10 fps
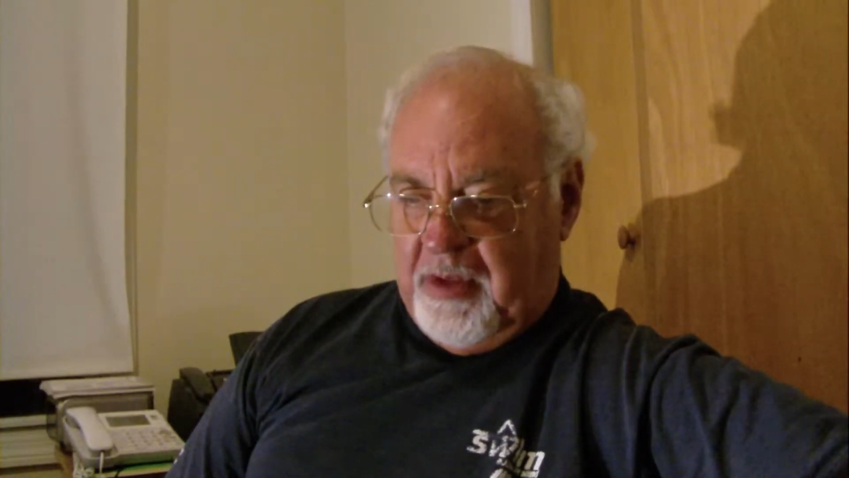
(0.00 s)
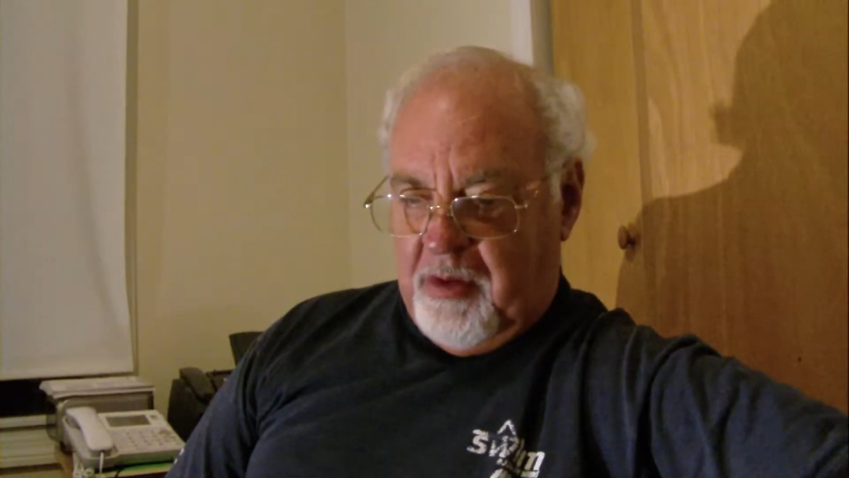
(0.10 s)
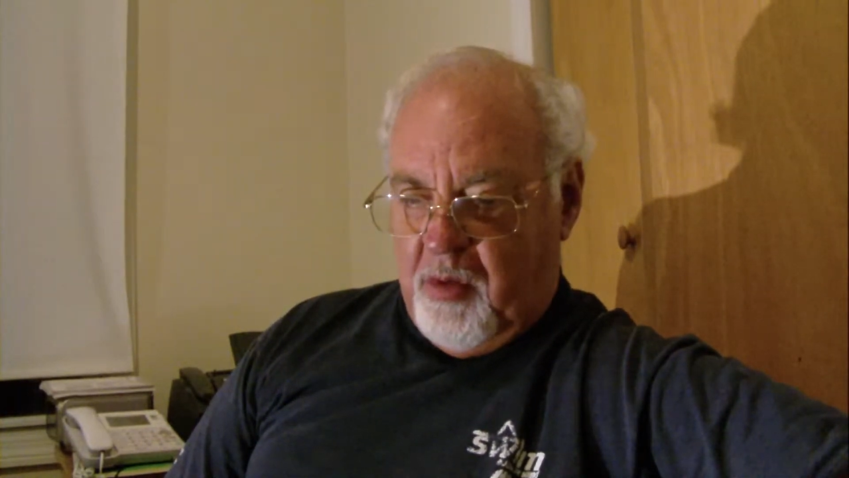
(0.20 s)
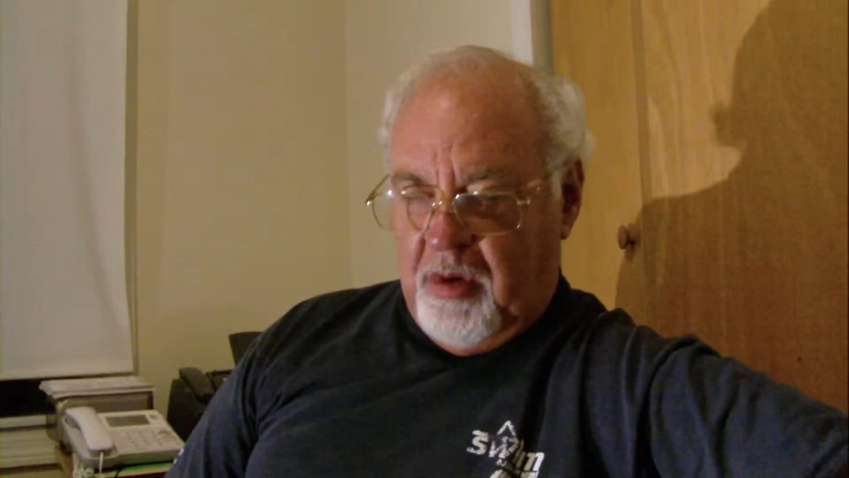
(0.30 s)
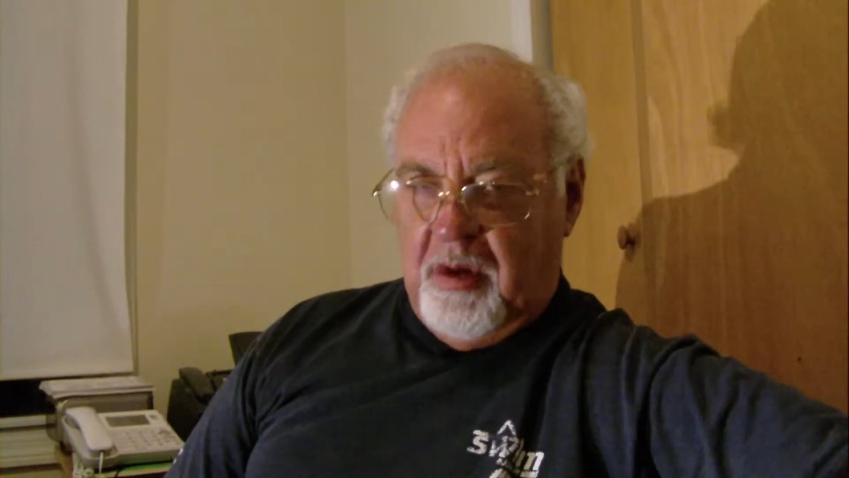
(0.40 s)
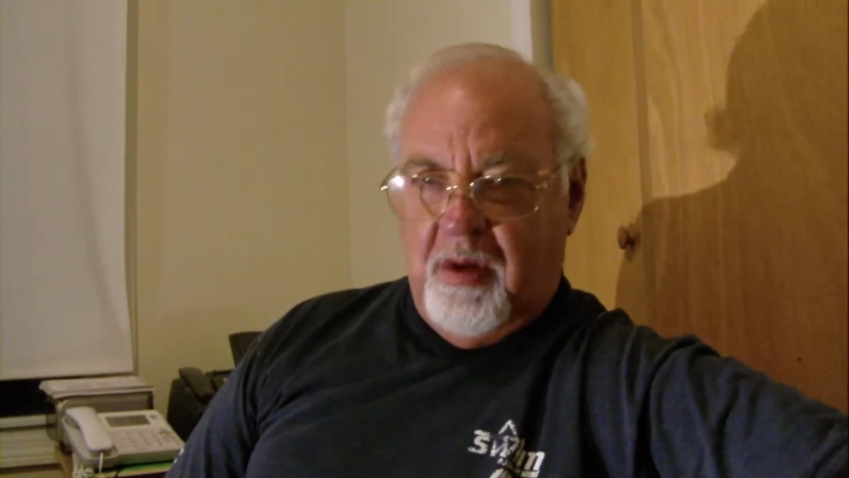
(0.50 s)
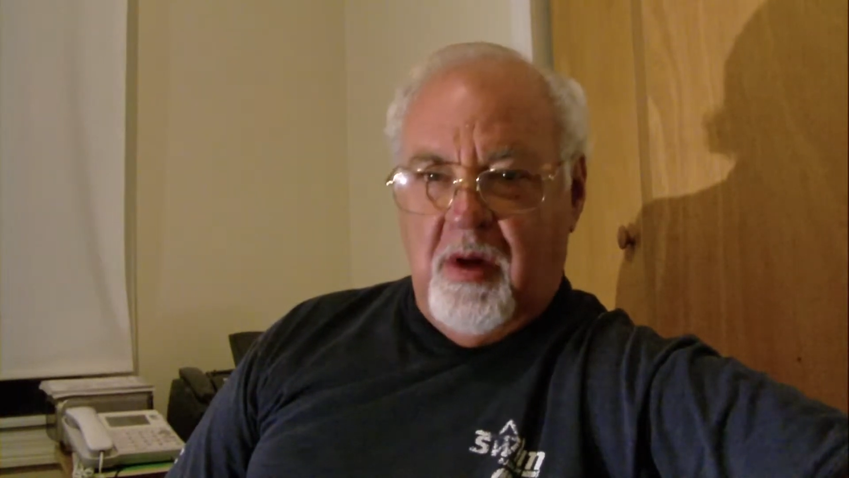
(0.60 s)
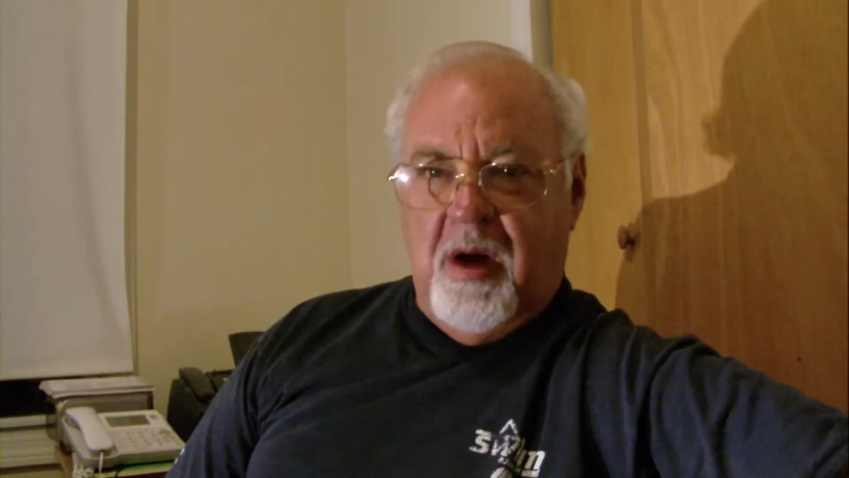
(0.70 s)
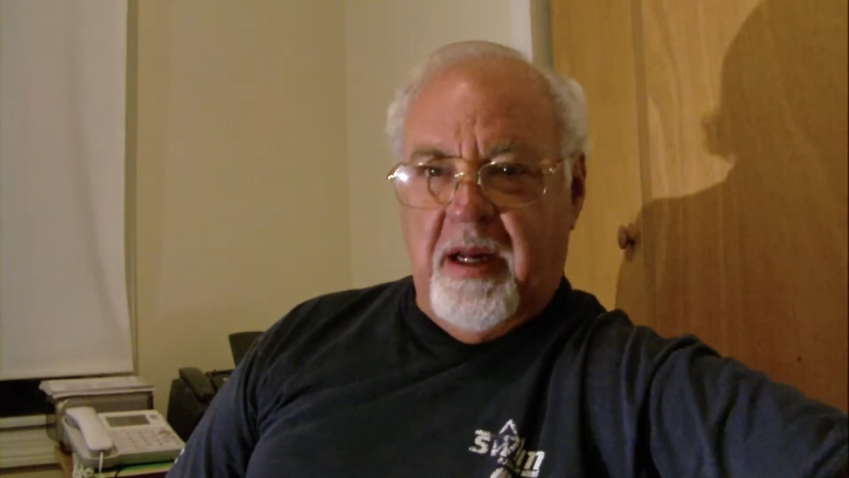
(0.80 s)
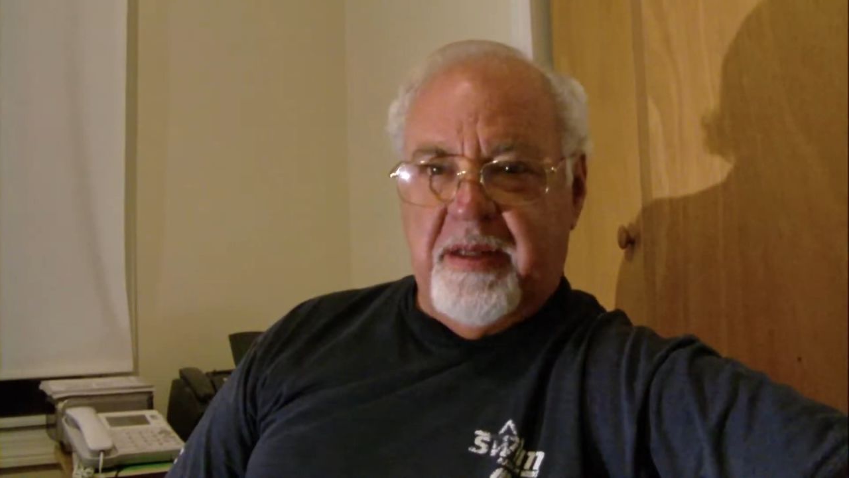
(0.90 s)
court of
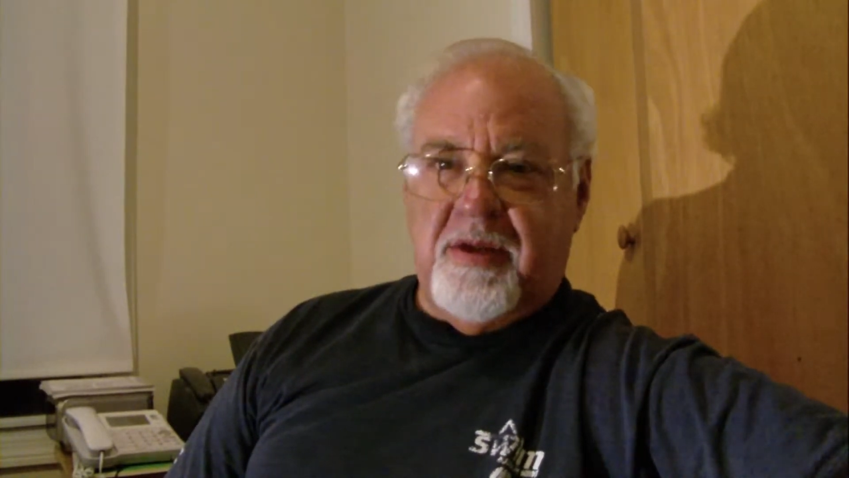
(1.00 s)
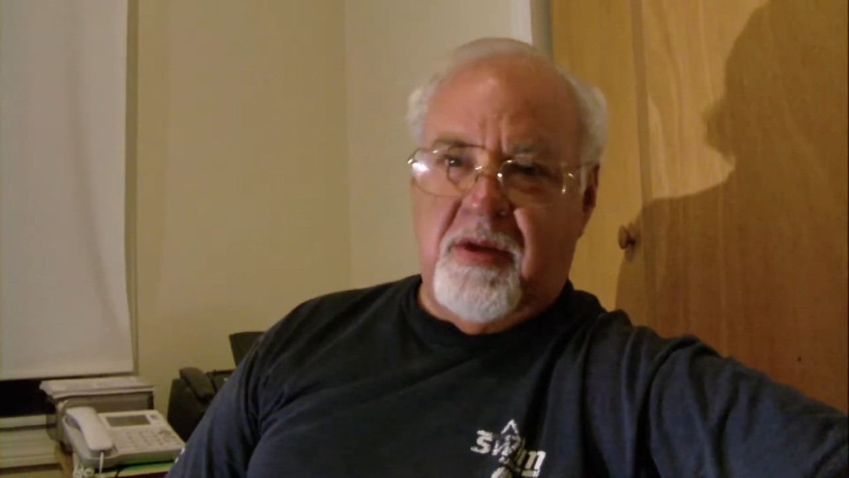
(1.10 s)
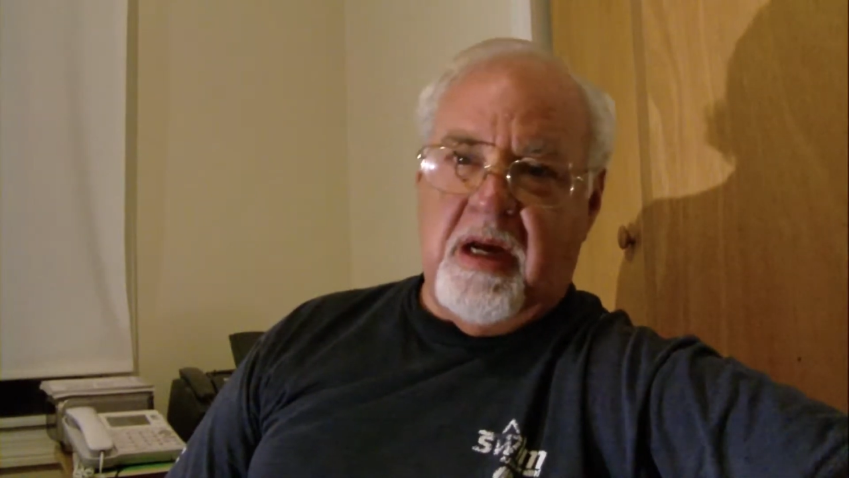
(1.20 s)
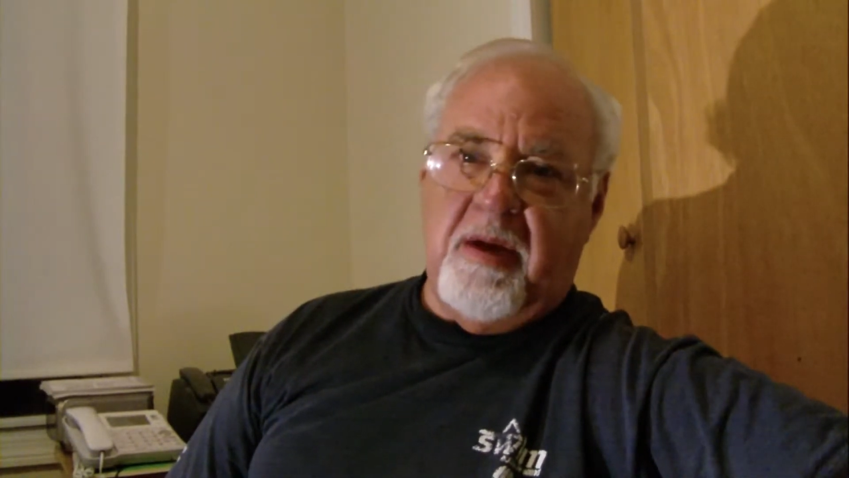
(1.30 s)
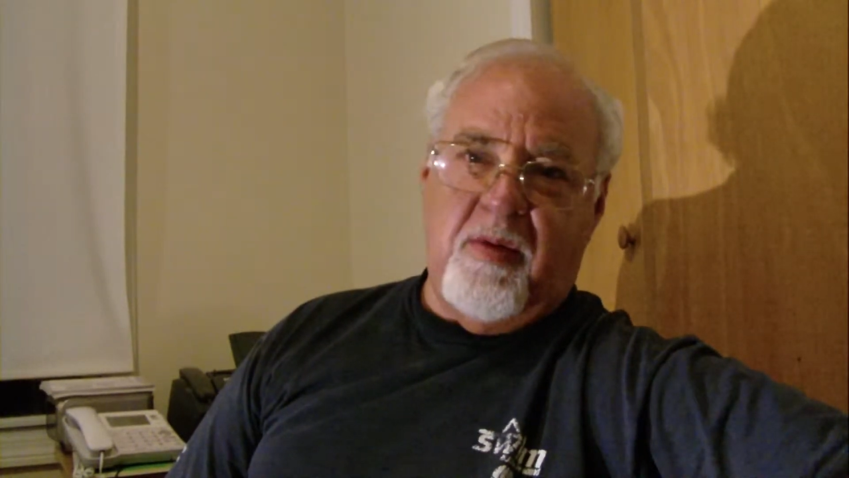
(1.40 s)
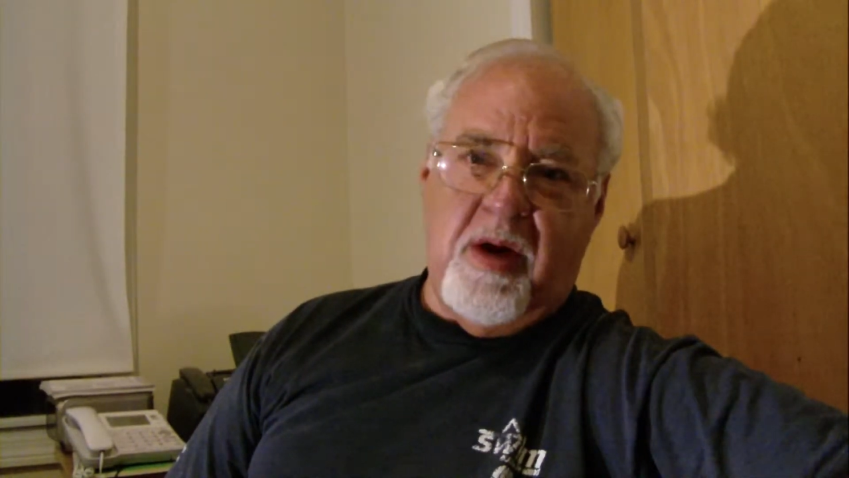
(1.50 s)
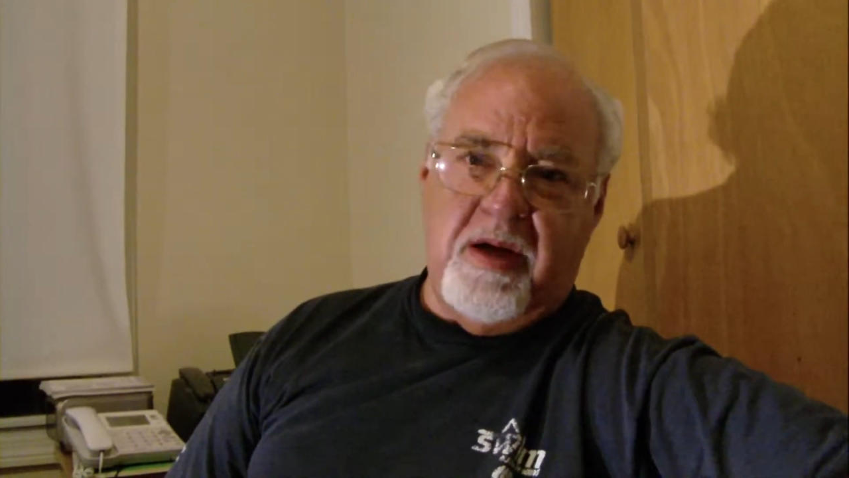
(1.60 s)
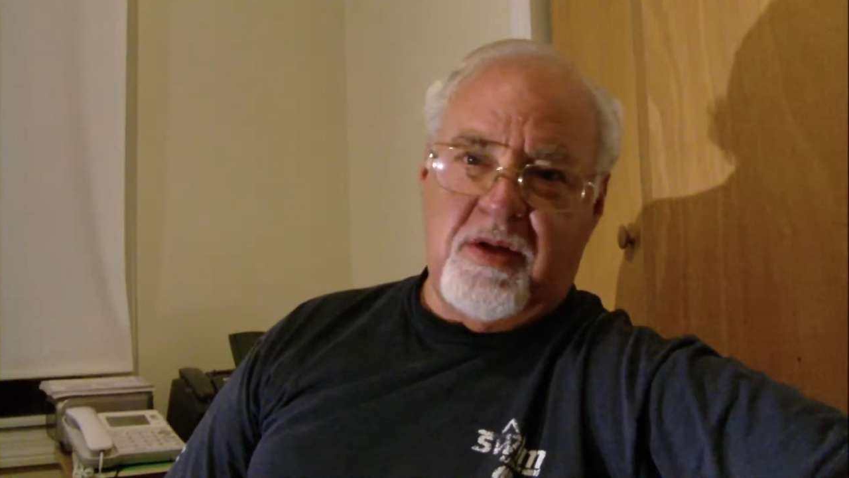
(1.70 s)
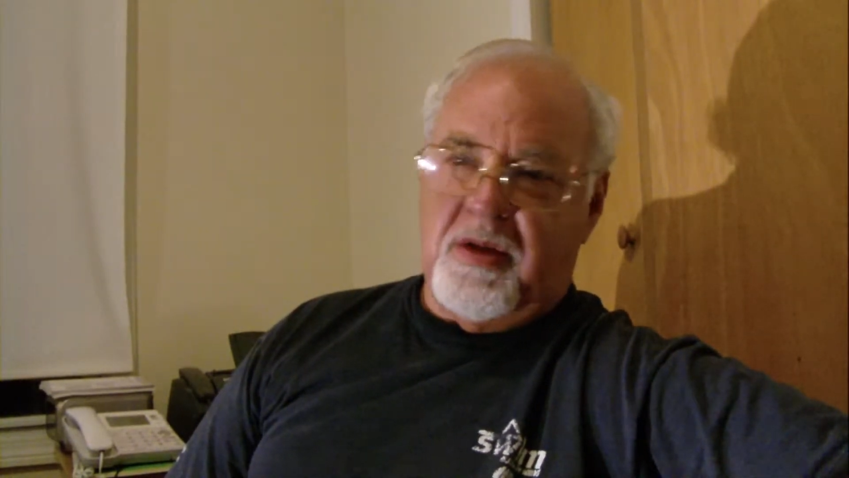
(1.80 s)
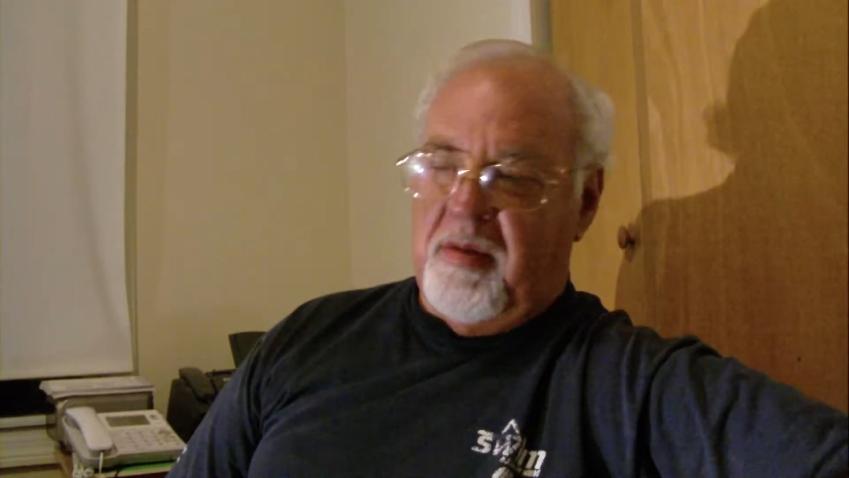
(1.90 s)
law. I
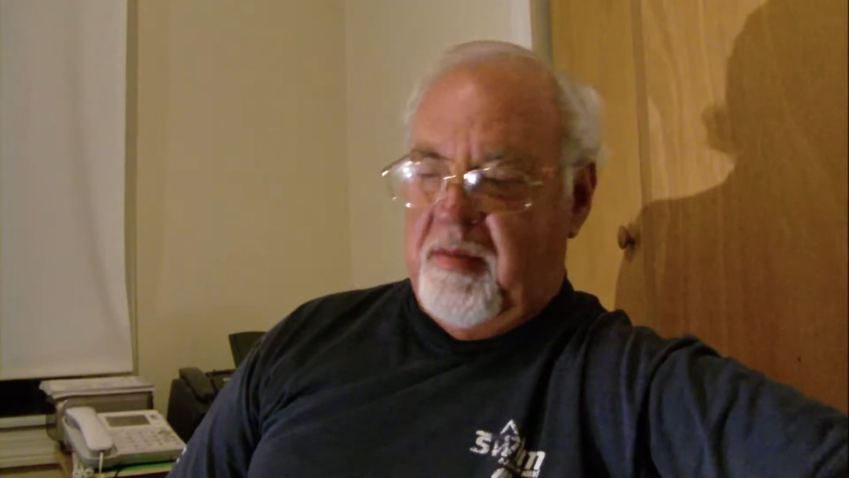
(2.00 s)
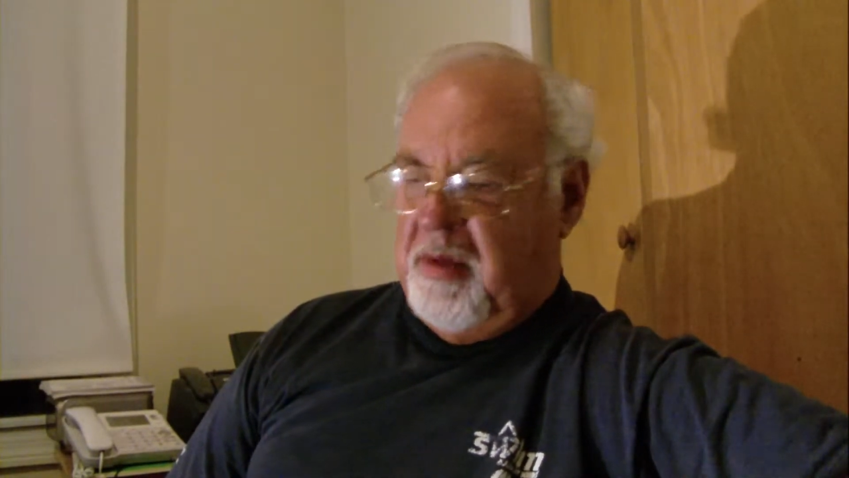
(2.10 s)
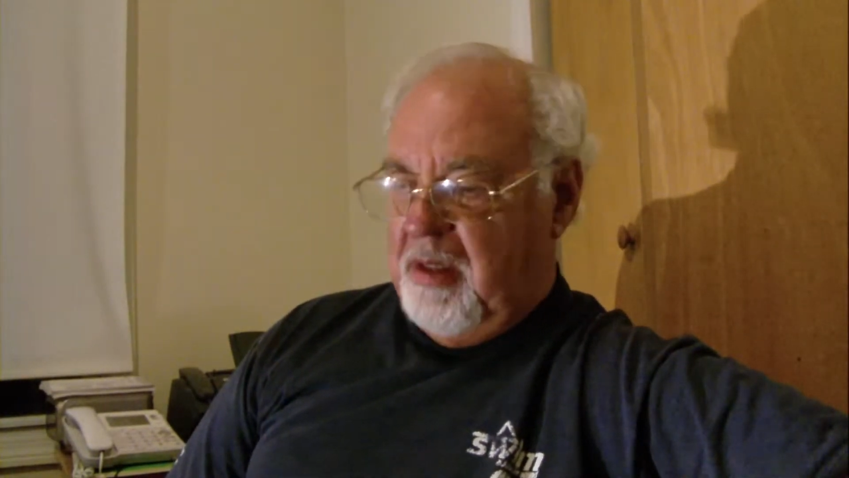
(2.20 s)
watched him.